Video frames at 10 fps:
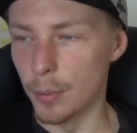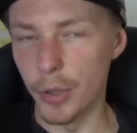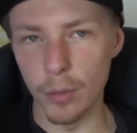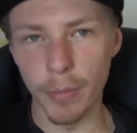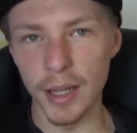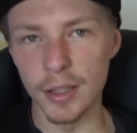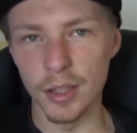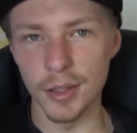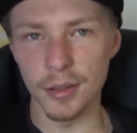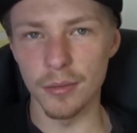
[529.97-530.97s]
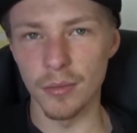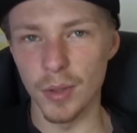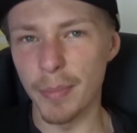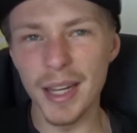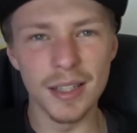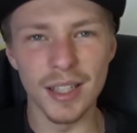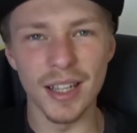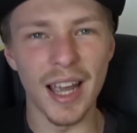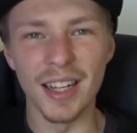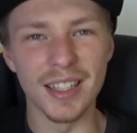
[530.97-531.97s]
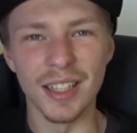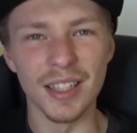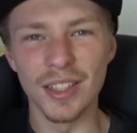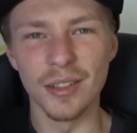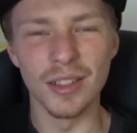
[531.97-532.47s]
but the basic editing